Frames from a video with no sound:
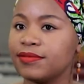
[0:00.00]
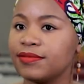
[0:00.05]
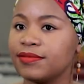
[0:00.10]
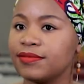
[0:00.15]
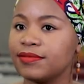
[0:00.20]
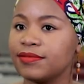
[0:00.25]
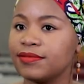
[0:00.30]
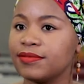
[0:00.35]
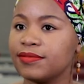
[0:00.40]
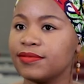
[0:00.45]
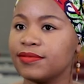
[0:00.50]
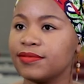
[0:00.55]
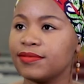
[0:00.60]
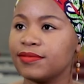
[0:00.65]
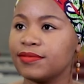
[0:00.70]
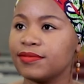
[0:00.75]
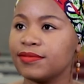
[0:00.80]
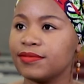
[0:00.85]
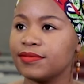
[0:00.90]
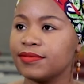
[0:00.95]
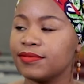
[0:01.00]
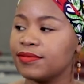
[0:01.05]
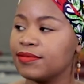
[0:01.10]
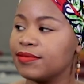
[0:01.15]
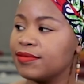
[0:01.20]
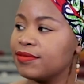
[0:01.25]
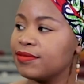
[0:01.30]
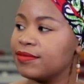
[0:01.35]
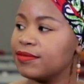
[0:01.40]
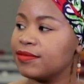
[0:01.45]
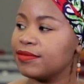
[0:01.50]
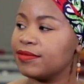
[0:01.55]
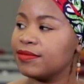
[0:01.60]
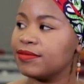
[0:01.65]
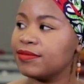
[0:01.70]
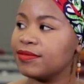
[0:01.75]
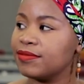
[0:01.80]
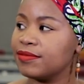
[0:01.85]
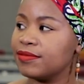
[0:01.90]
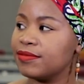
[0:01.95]

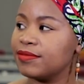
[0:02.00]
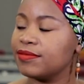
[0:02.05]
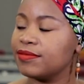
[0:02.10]
No words are spoken by the person on screen.